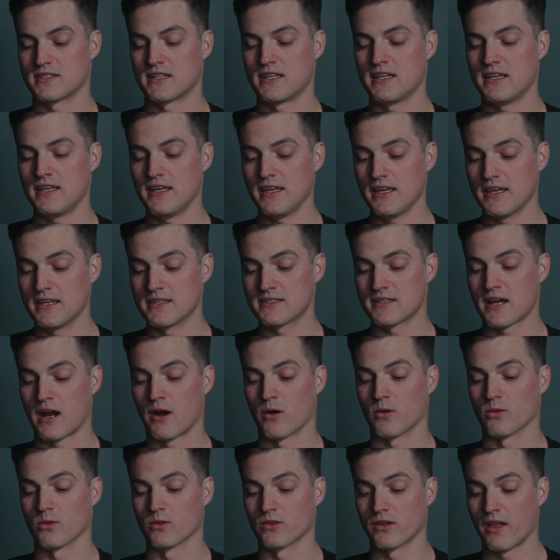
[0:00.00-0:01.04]
he is
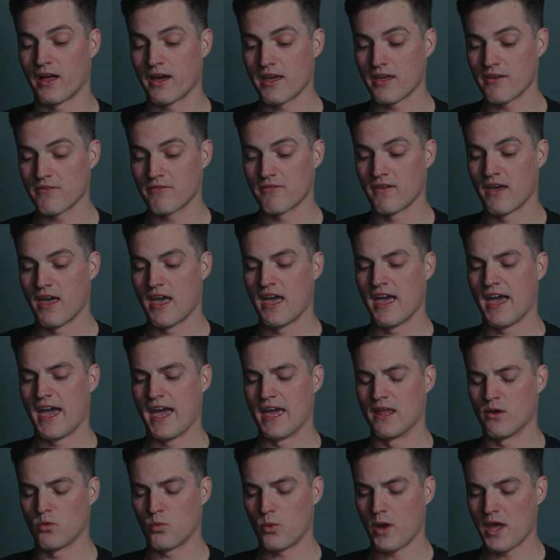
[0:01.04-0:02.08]
our life
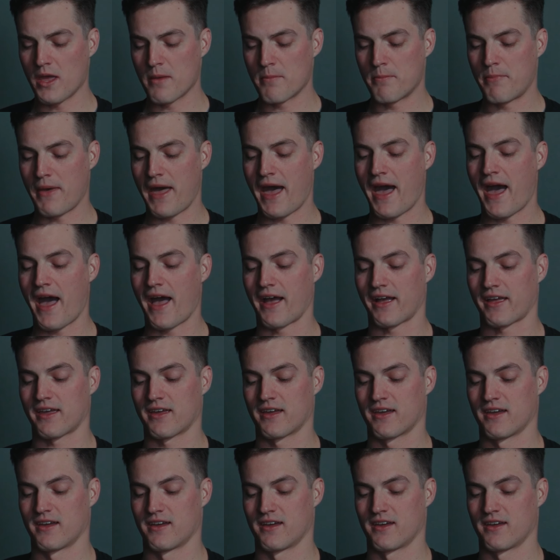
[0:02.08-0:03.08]
and way back